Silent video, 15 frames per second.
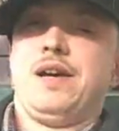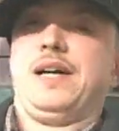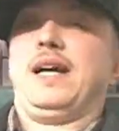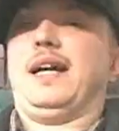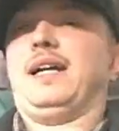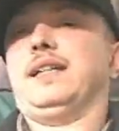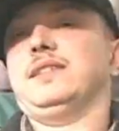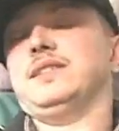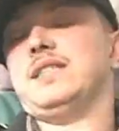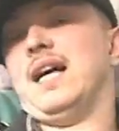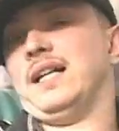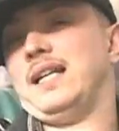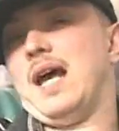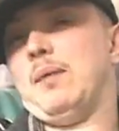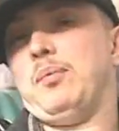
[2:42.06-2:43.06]
And
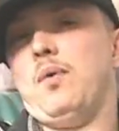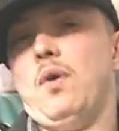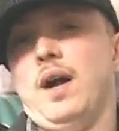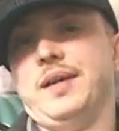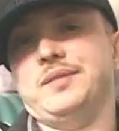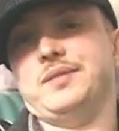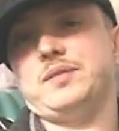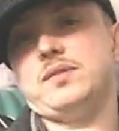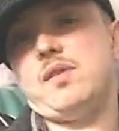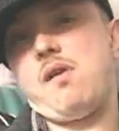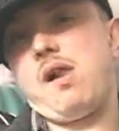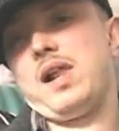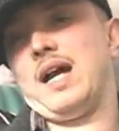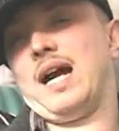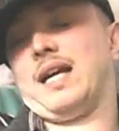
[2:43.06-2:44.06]
at that point,
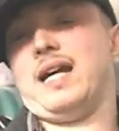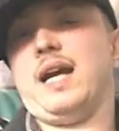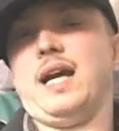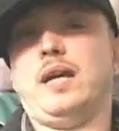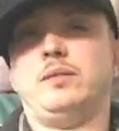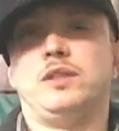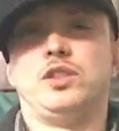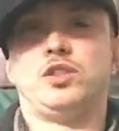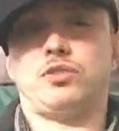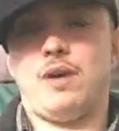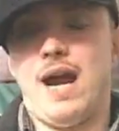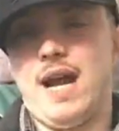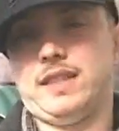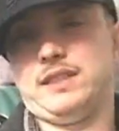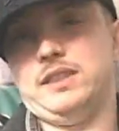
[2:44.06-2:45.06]
I came to
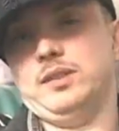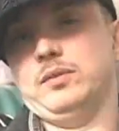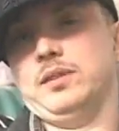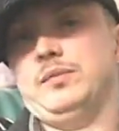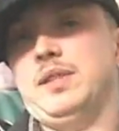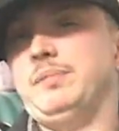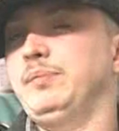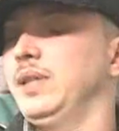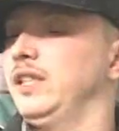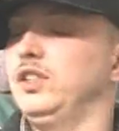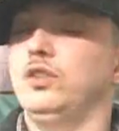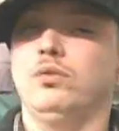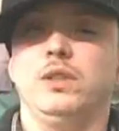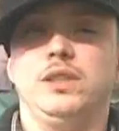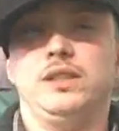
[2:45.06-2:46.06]
Trax. He had been
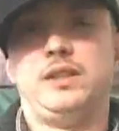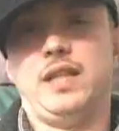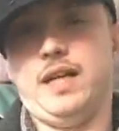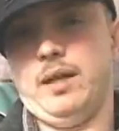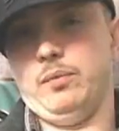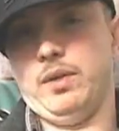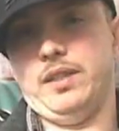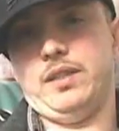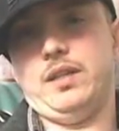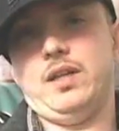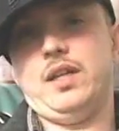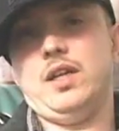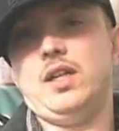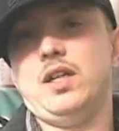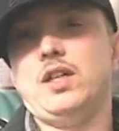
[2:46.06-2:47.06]
doing the thing with
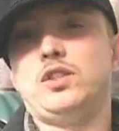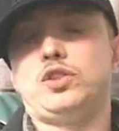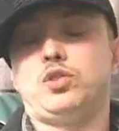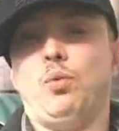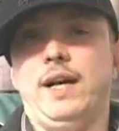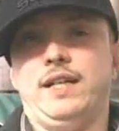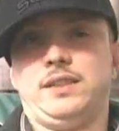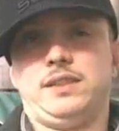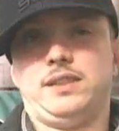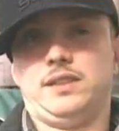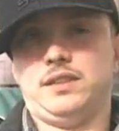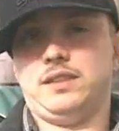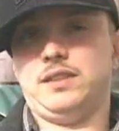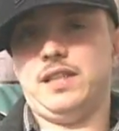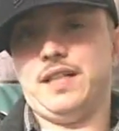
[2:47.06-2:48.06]

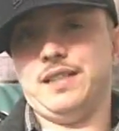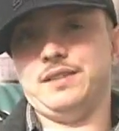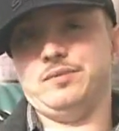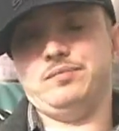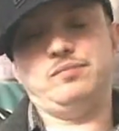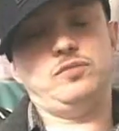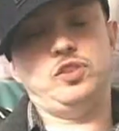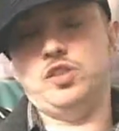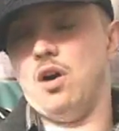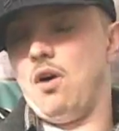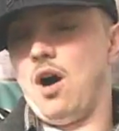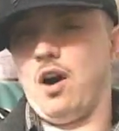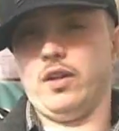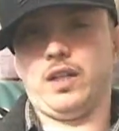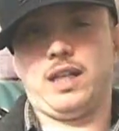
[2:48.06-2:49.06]
Twista and you know,
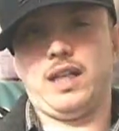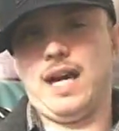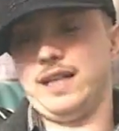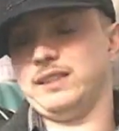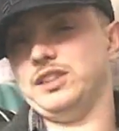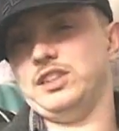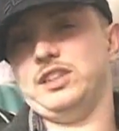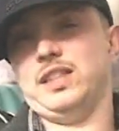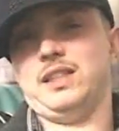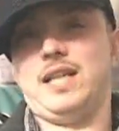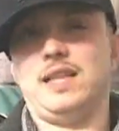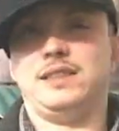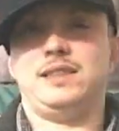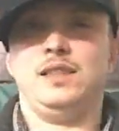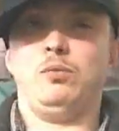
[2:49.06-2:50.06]
all the classic shit
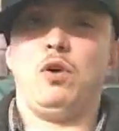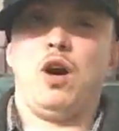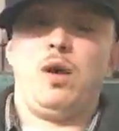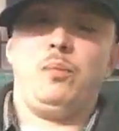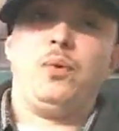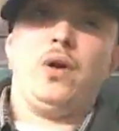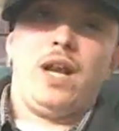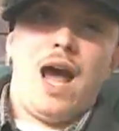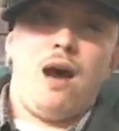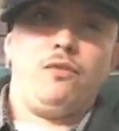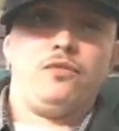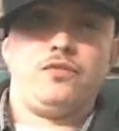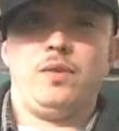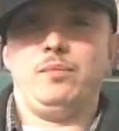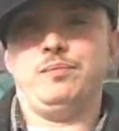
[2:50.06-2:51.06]
that Seawall had put
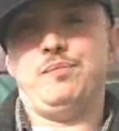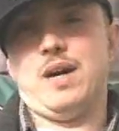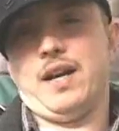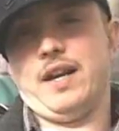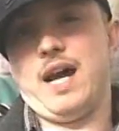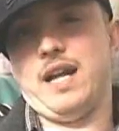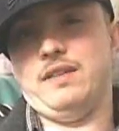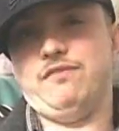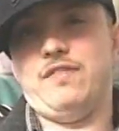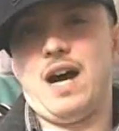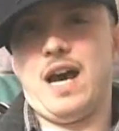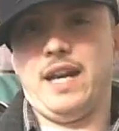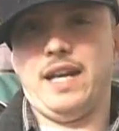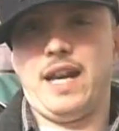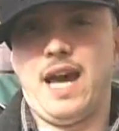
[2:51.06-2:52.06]
out from about
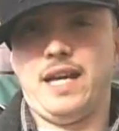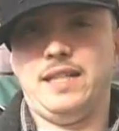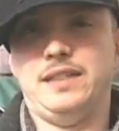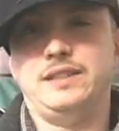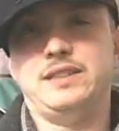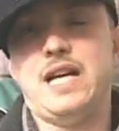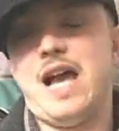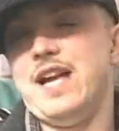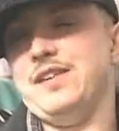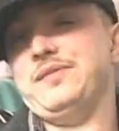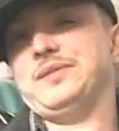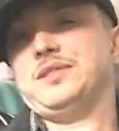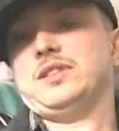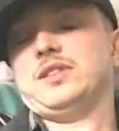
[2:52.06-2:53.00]
95 to 98.